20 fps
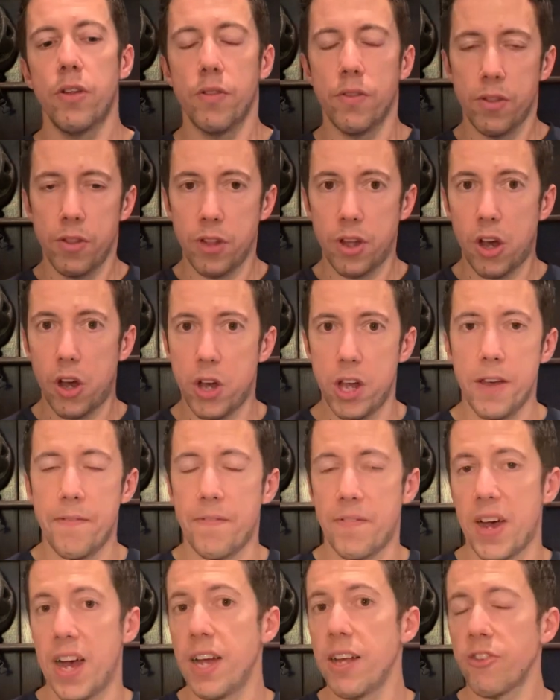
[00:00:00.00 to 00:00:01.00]
the higher
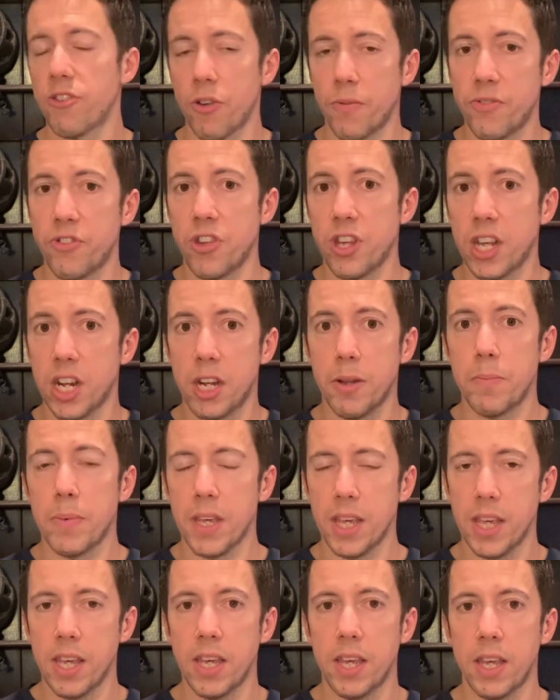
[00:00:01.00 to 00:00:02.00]
fat is obviously going
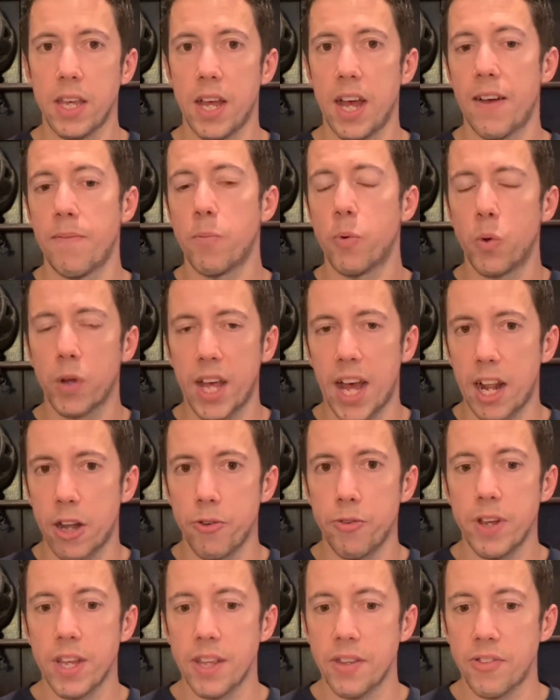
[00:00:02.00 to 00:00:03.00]
to have more
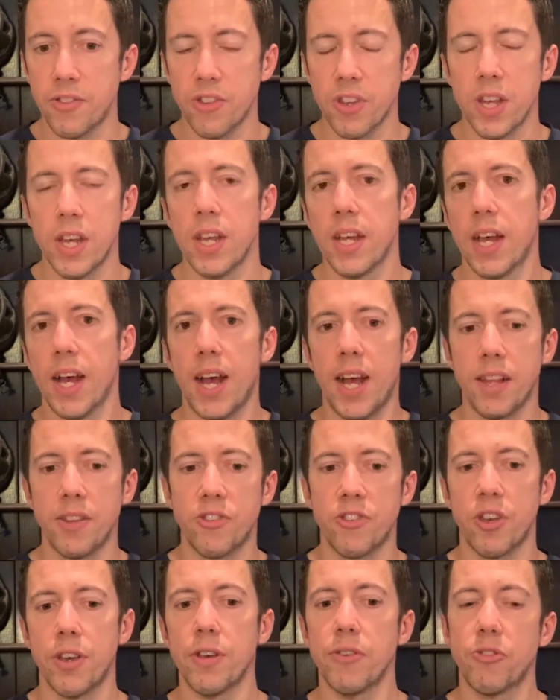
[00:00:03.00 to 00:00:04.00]
calories, and so
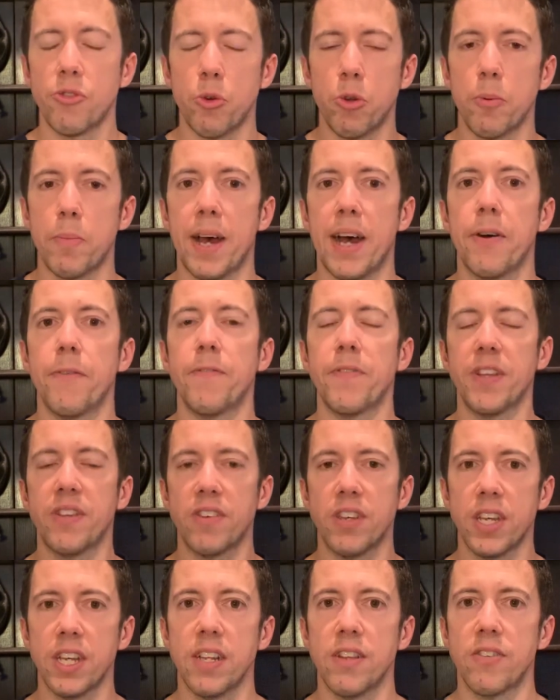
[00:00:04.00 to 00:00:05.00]
it's all about fitting
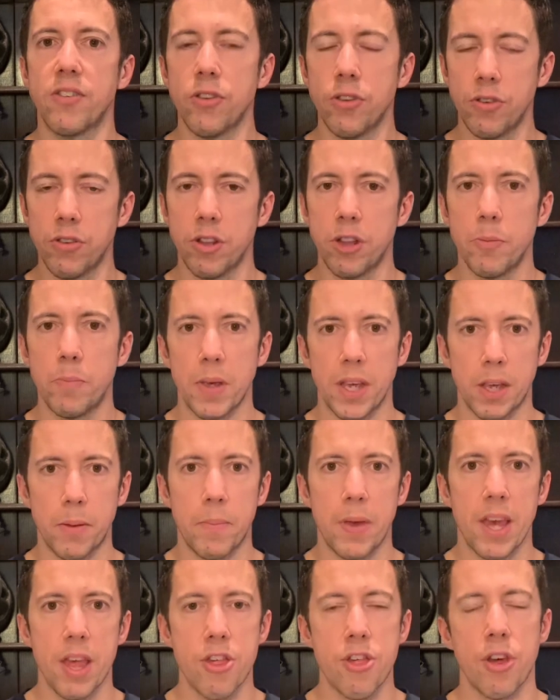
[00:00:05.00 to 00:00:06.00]
it into the bigger
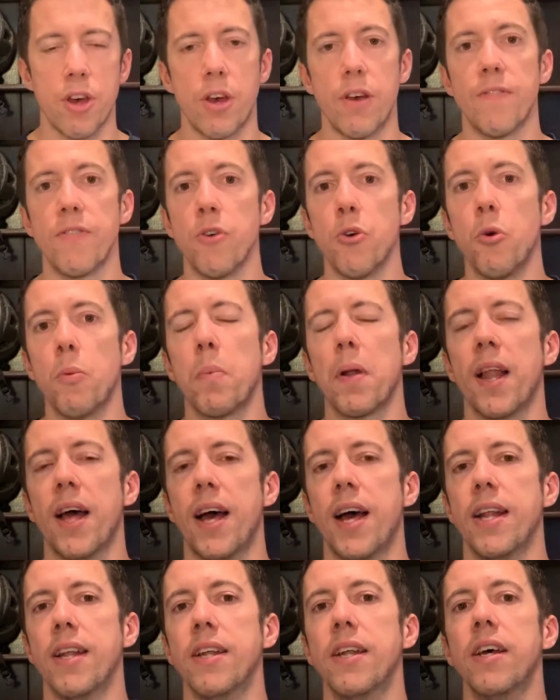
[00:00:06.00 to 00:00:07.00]
picture of your
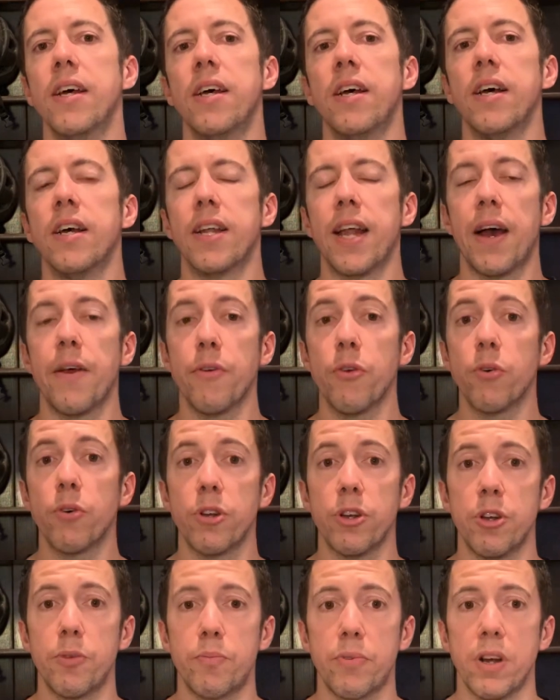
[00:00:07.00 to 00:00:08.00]
plan and how you're going to
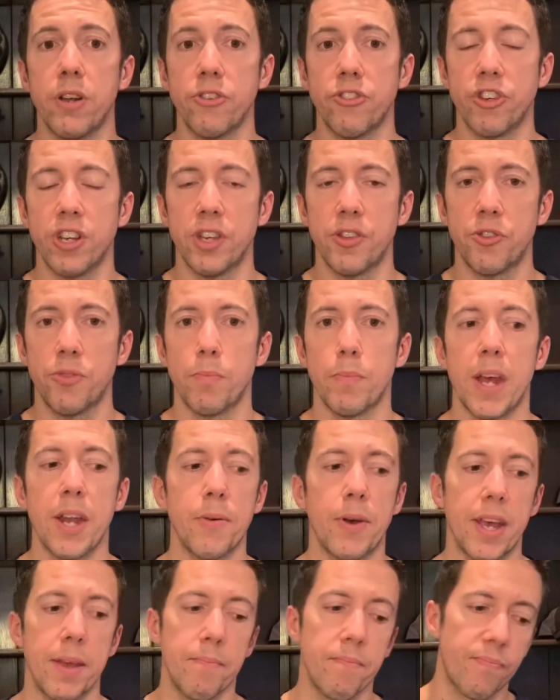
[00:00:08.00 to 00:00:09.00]
approach this.
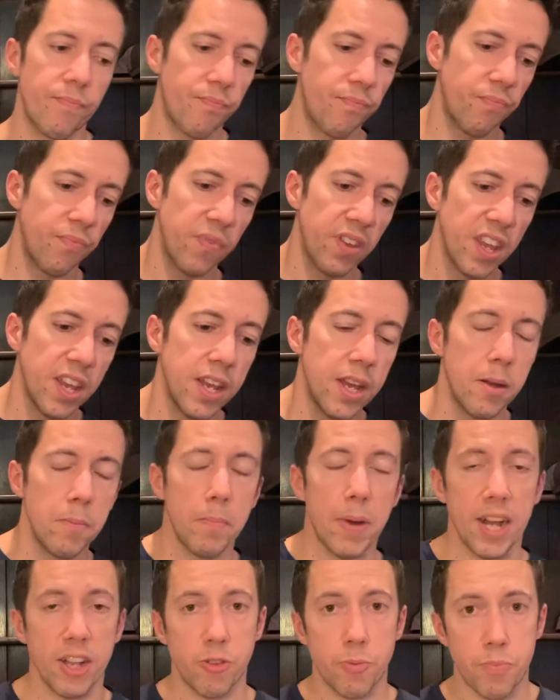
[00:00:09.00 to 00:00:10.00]
Anyway,
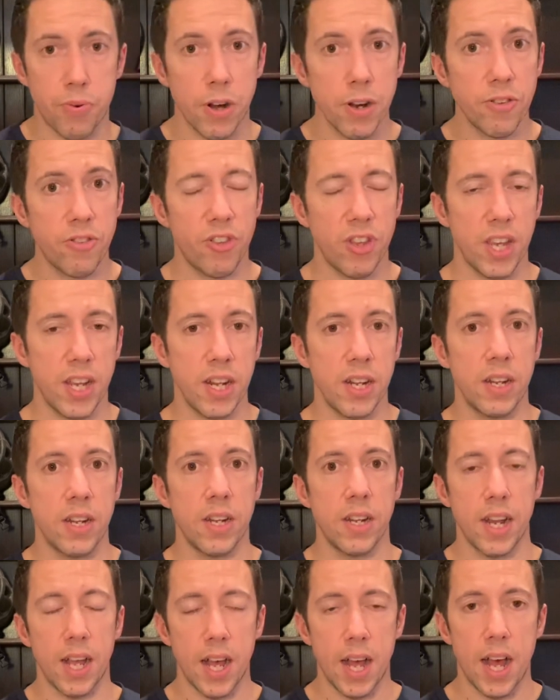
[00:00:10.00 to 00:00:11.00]
back to protein
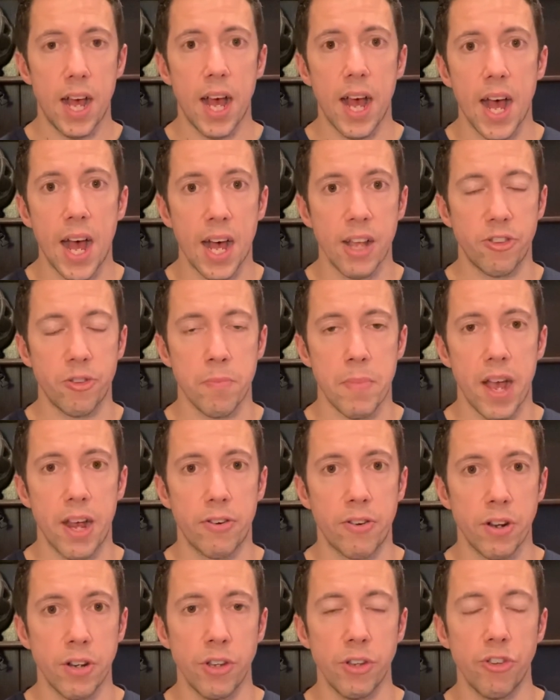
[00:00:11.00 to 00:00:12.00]
as a
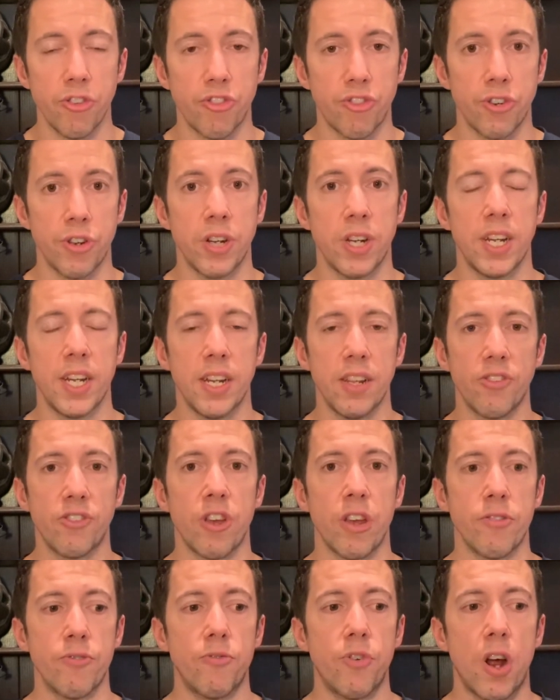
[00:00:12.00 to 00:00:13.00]
macronutrient in its
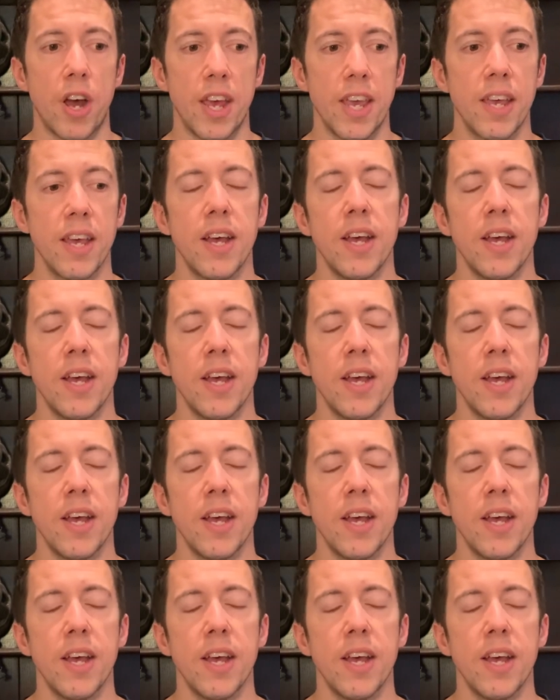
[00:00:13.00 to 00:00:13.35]
own right.